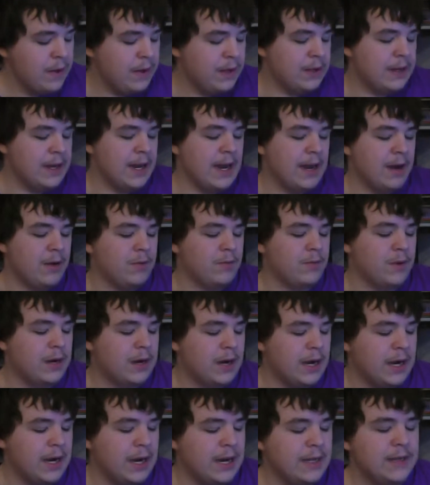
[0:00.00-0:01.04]
Now
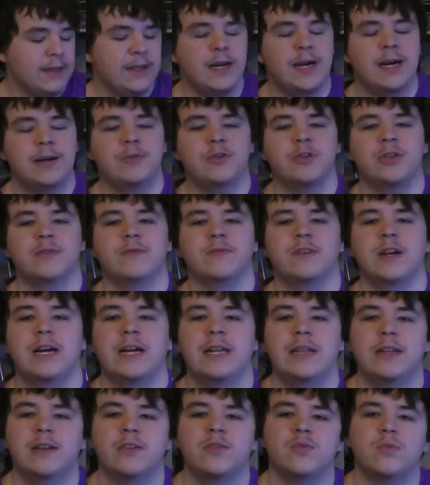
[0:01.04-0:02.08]
I had the option of
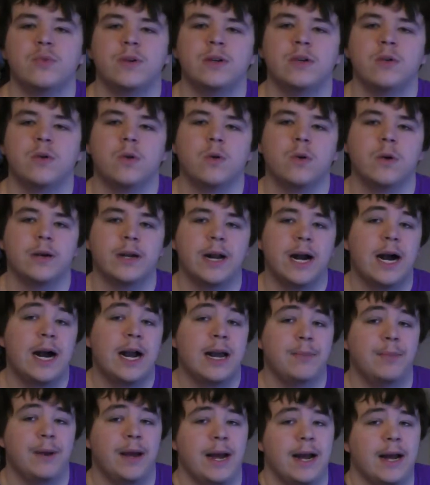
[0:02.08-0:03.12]
getting this one or an
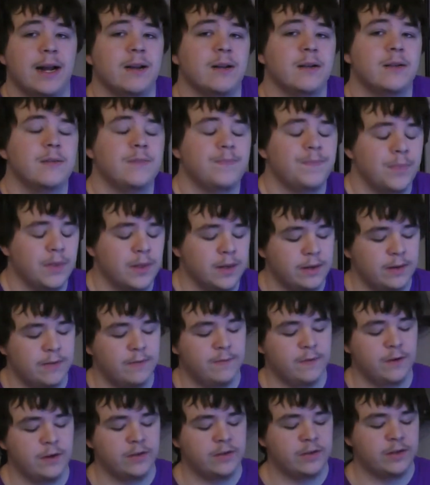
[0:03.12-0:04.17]
iPad.
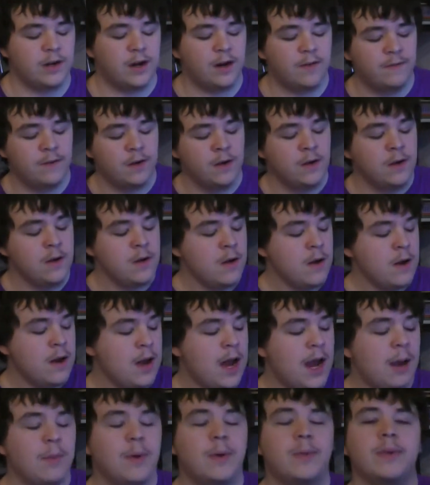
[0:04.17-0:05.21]
First off,
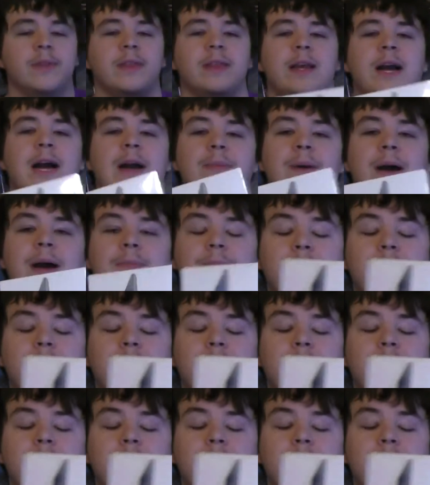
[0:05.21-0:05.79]
I went with the iPad